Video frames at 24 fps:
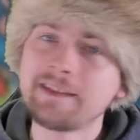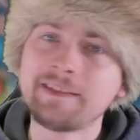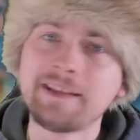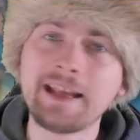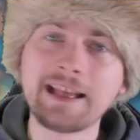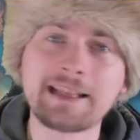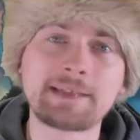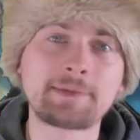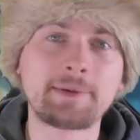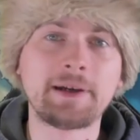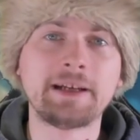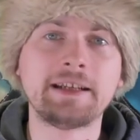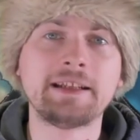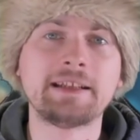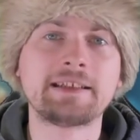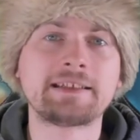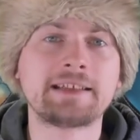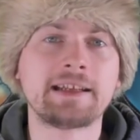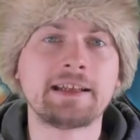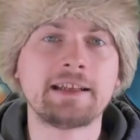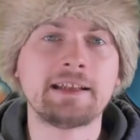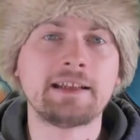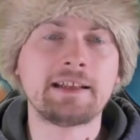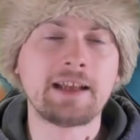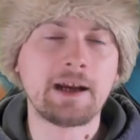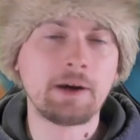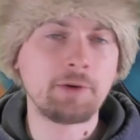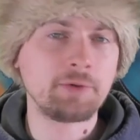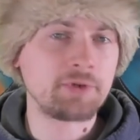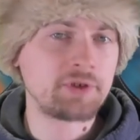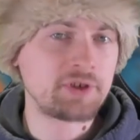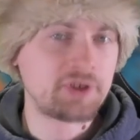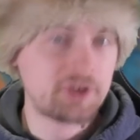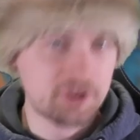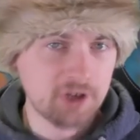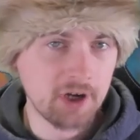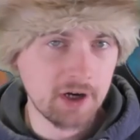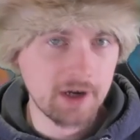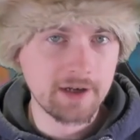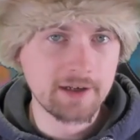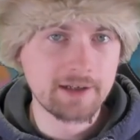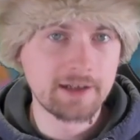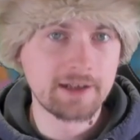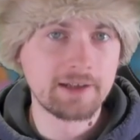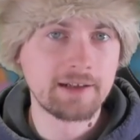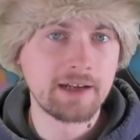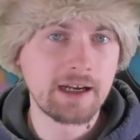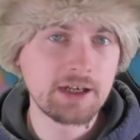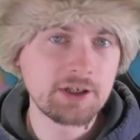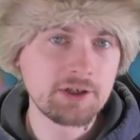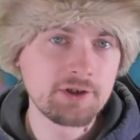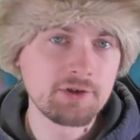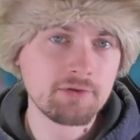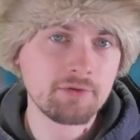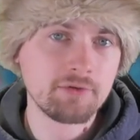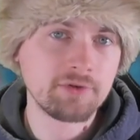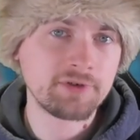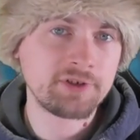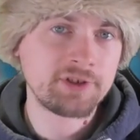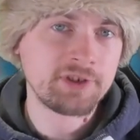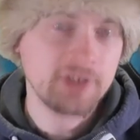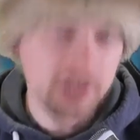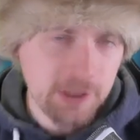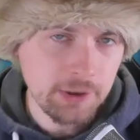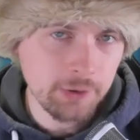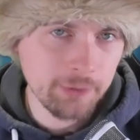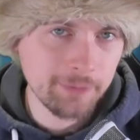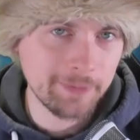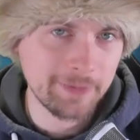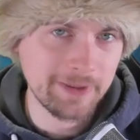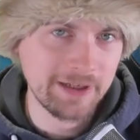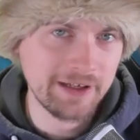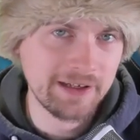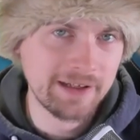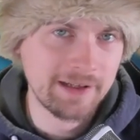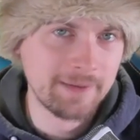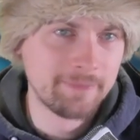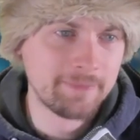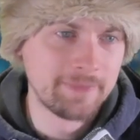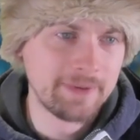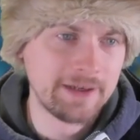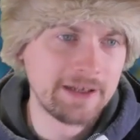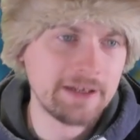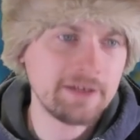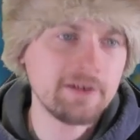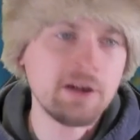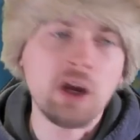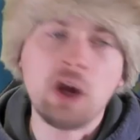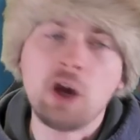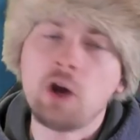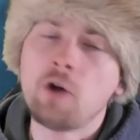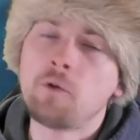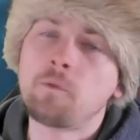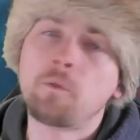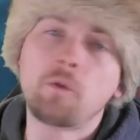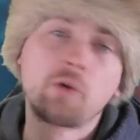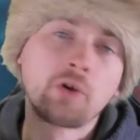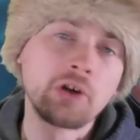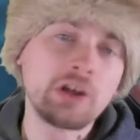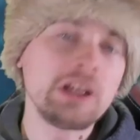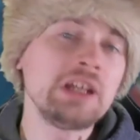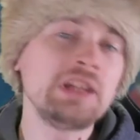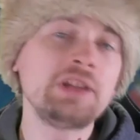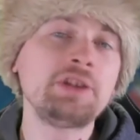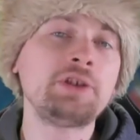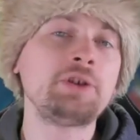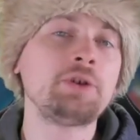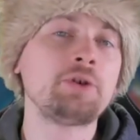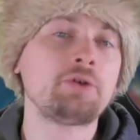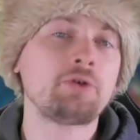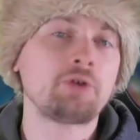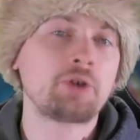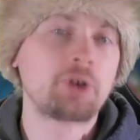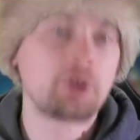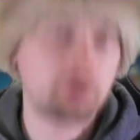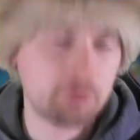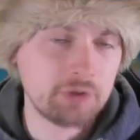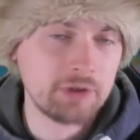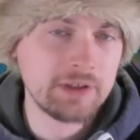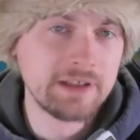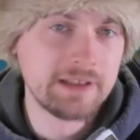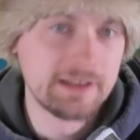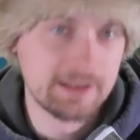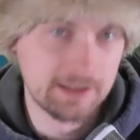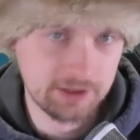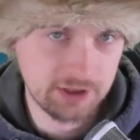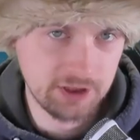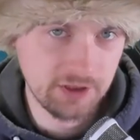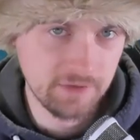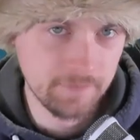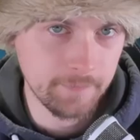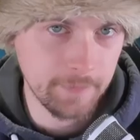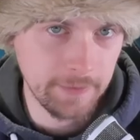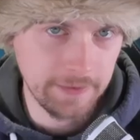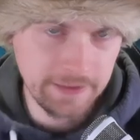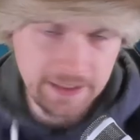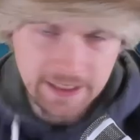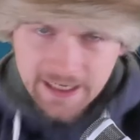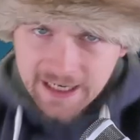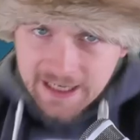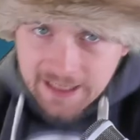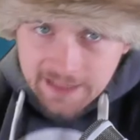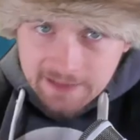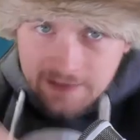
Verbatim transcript: That's why I decided I'll start an actual single-player campaign for Eat Your Greens achievement.